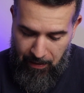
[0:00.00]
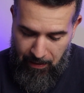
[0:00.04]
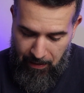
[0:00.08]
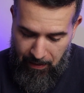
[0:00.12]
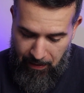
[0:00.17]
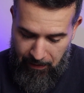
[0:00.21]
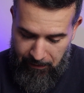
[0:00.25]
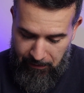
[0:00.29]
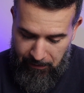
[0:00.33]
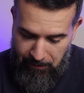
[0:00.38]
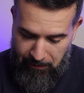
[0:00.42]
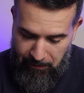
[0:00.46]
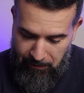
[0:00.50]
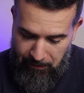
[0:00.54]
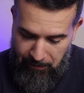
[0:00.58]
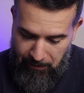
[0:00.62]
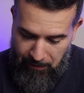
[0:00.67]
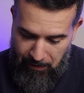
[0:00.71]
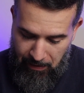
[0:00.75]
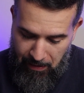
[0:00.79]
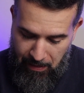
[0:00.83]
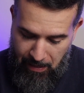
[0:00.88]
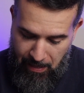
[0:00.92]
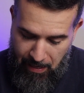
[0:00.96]
it's,
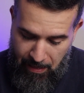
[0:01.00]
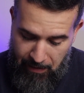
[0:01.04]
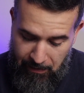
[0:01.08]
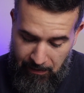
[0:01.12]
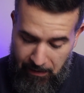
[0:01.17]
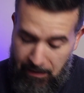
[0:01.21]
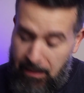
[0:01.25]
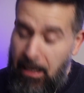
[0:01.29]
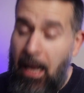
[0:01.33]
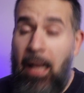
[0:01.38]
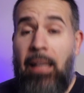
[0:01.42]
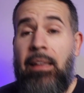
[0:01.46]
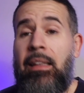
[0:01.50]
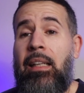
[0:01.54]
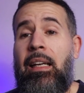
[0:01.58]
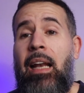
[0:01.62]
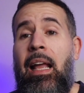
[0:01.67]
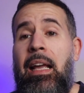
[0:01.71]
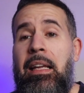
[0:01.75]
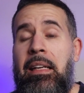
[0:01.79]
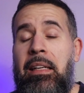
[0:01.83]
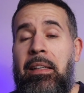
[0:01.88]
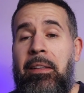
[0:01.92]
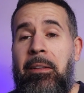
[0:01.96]
it's not the
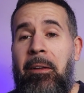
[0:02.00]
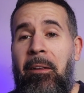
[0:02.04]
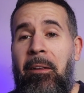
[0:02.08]
lighting.